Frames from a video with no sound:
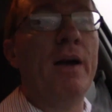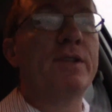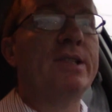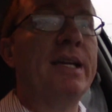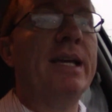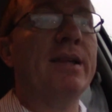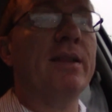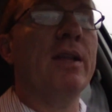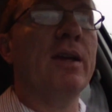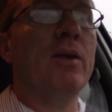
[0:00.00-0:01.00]
I've
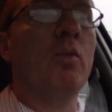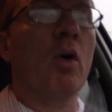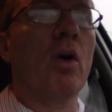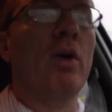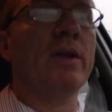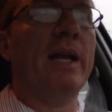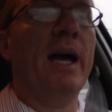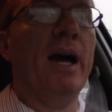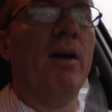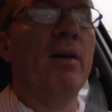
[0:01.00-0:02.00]
seen the world and
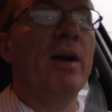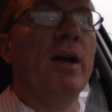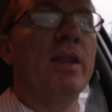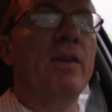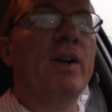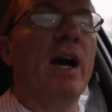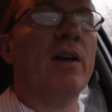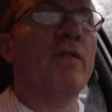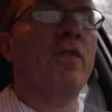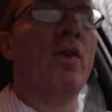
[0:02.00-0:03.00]
how they've
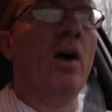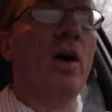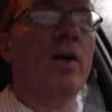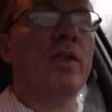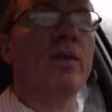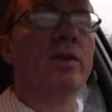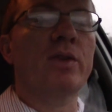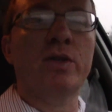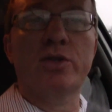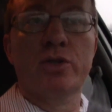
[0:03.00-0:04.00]
gotten far, the,
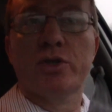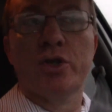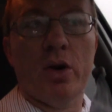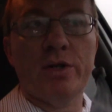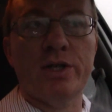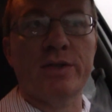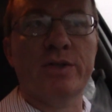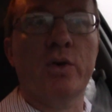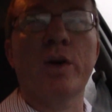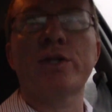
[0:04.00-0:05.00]
the,
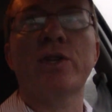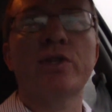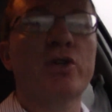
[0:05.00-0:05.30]
churches, Christian